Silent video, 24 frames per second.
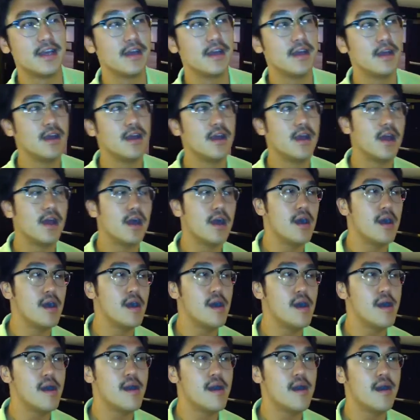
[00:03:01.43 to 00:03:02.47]
it had now? Do you
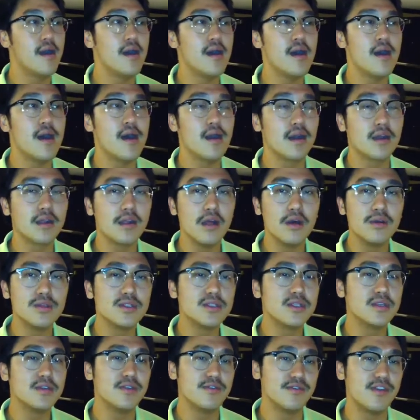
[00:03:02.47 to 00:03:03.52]
know? It was last uh,
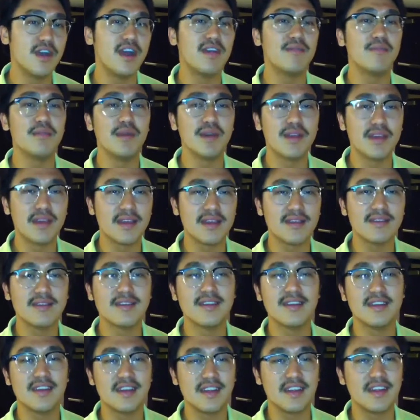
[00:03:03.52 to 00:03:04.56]
close to five million,
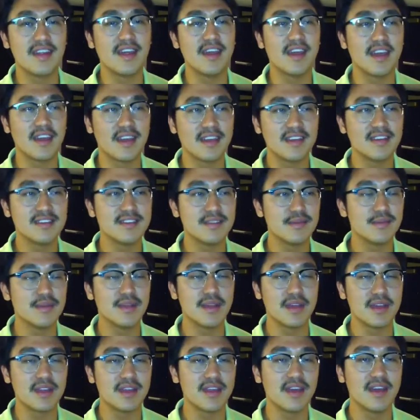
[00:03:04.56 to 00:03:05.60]
I think, something
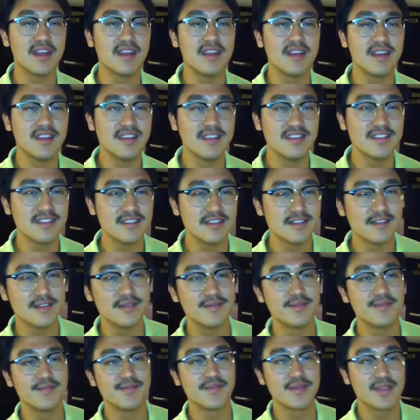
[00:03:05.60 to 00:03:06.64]
like that
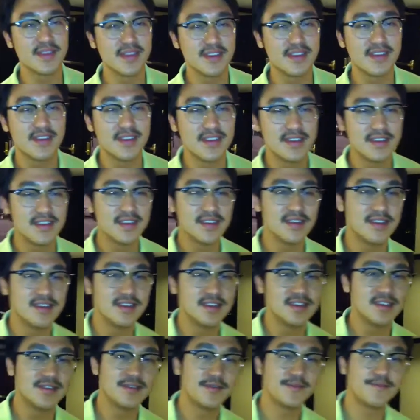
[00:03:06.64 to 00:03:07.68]
you may always just
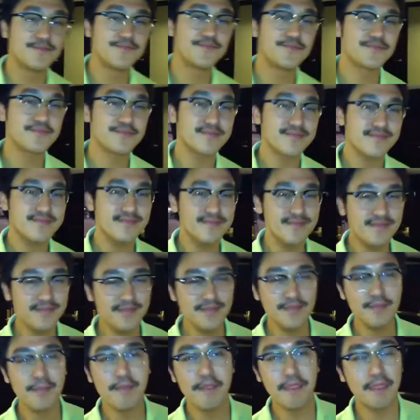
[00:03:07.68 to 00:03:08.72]
go down as being the
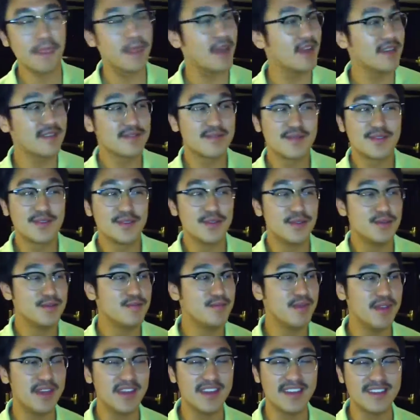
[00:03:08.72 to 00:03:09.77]
the uh, Johnson Could
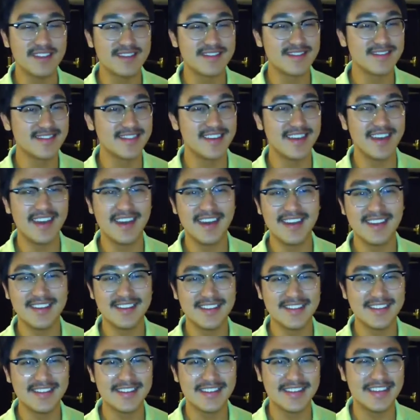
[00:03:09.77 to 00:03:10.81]
style uh, yeah. video
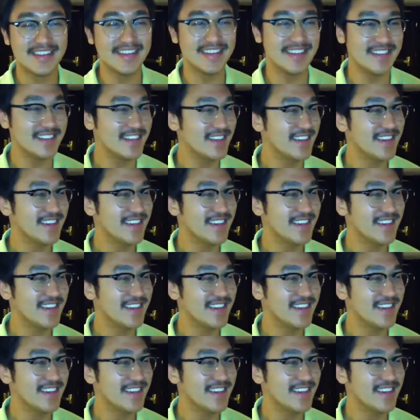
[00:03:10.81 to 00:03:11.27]
guy, right?